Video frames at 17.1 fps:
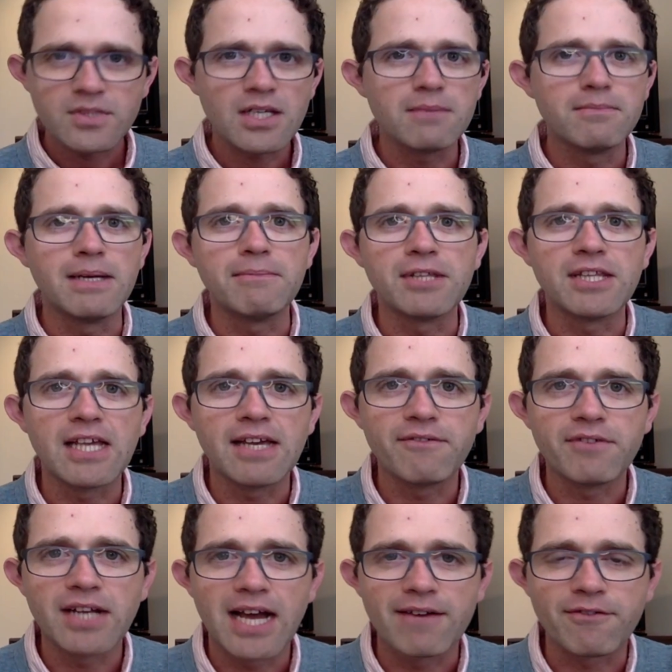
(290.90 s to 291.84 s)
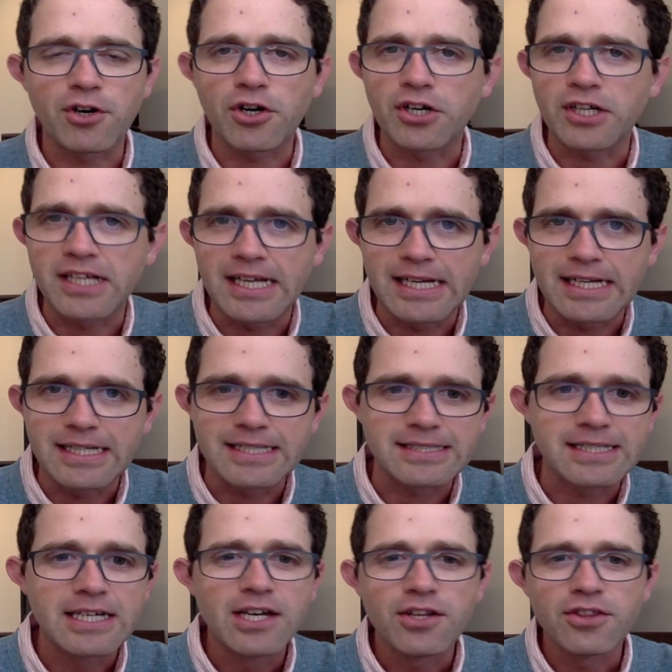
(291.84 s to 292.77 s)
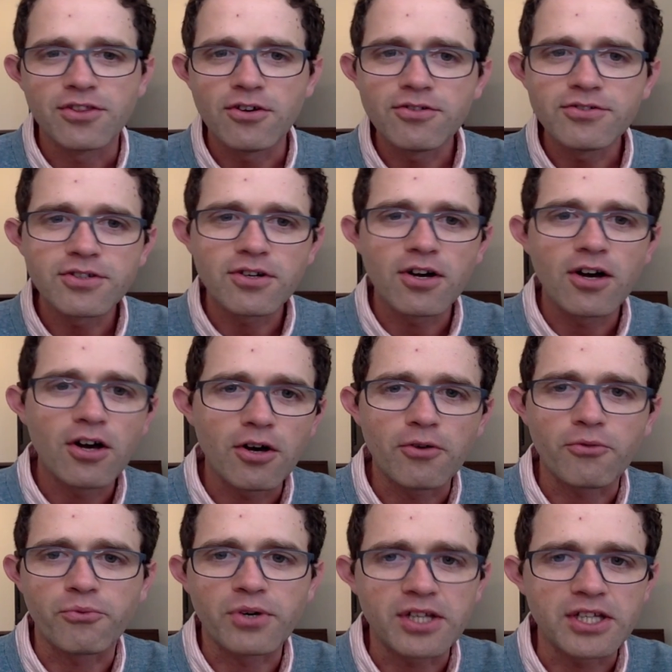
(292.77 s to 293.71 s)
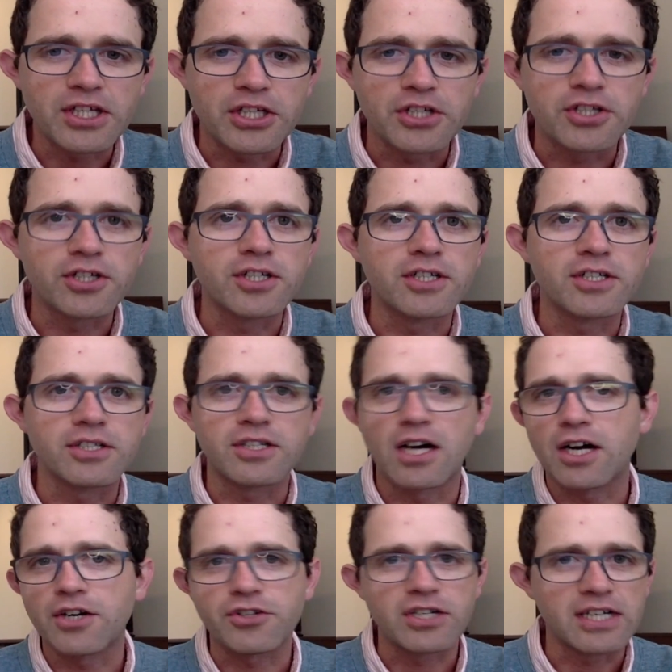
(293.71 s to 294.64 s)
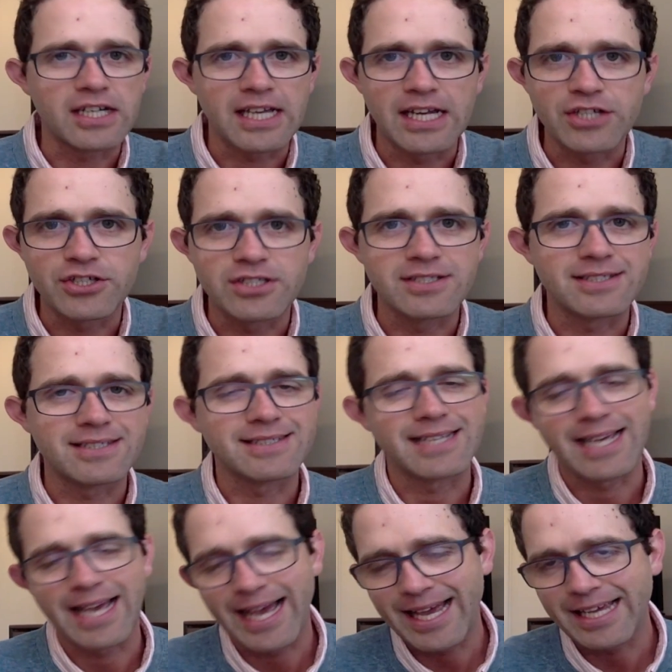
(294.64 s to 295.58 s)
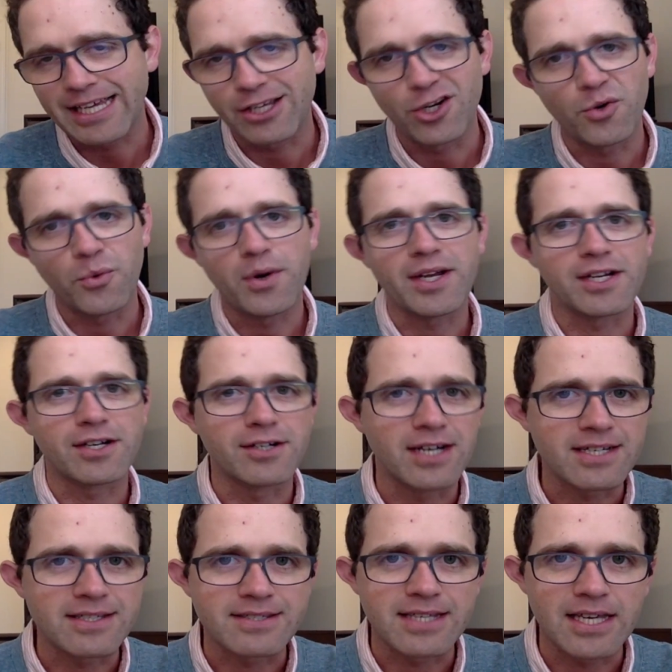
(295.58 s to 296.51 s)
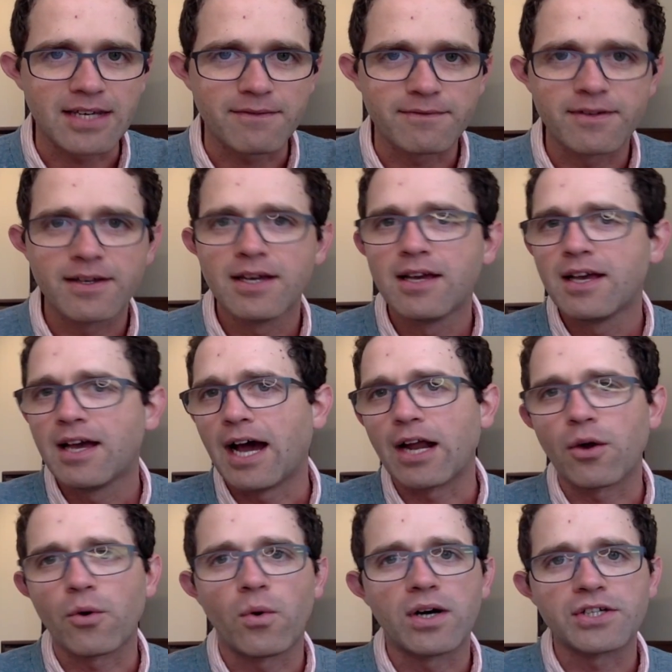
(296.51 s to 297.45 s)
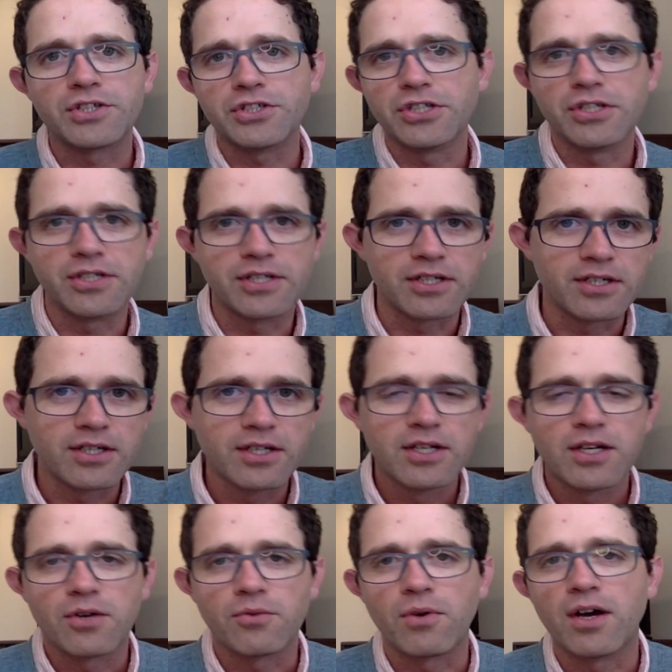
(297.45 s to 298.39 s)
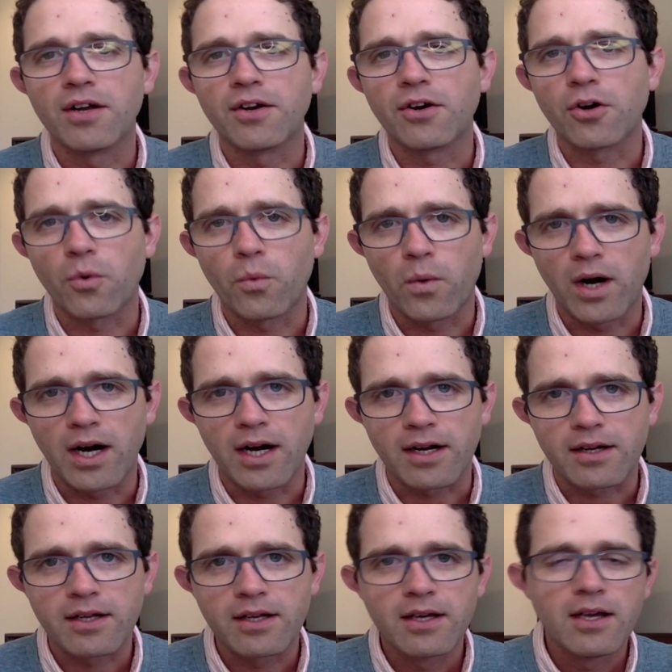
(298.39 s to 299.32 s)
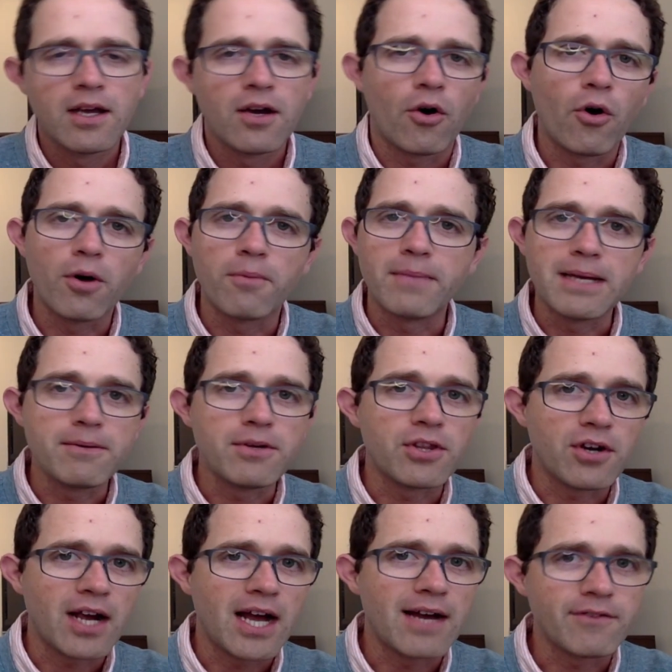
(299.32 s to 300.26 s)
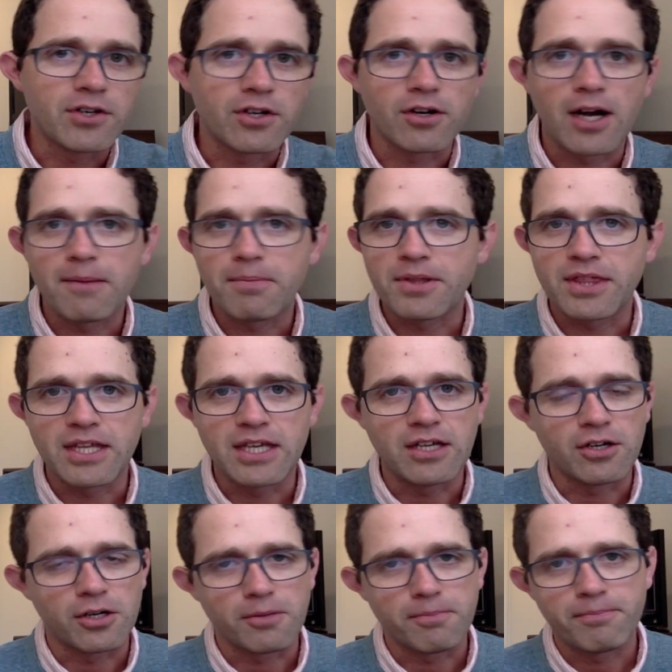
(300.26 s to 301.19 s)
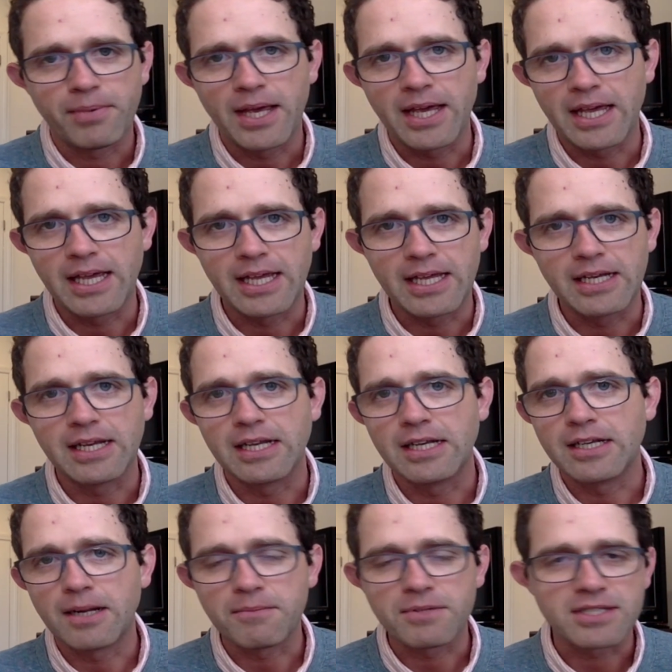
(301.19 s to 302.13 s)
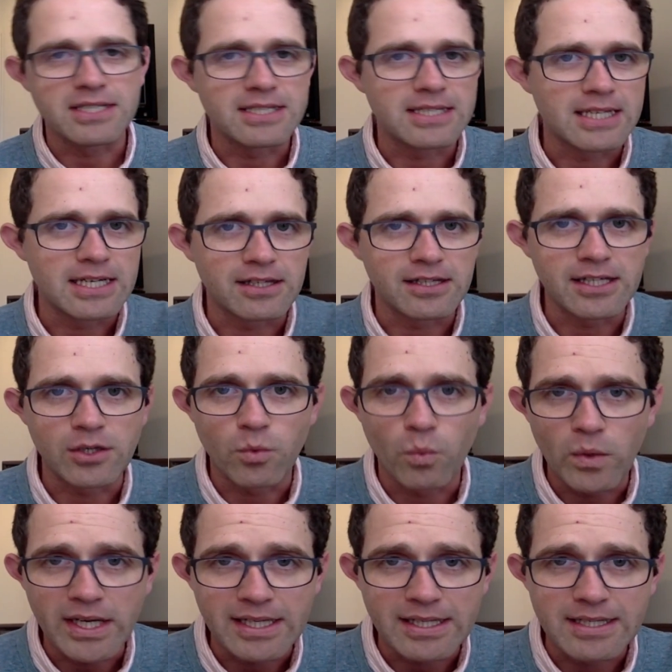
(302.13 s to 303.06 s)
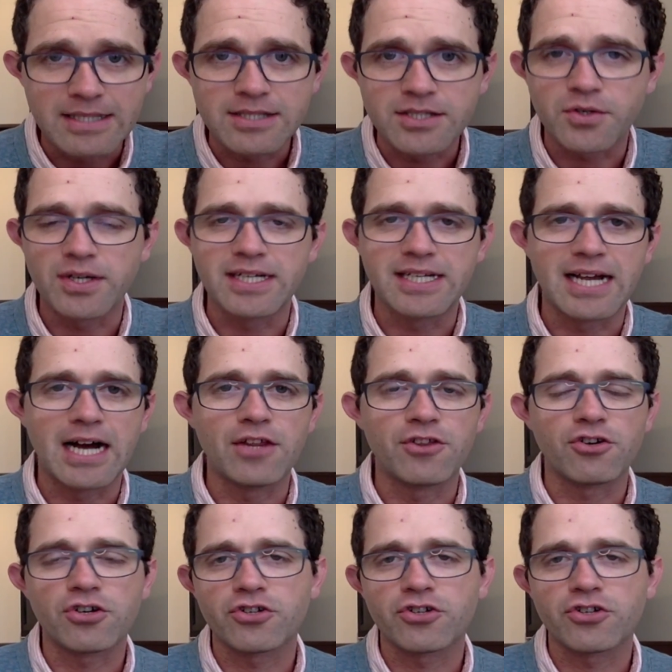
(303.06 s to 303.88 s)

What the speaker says: maybe they even have a herniated disc. Those are all really good contraindications to say, hey, you know what, you're not safe. I don't want you to run or walk. Or maybe they're having neuropathy or pain and numbness and tingling and weakness going down their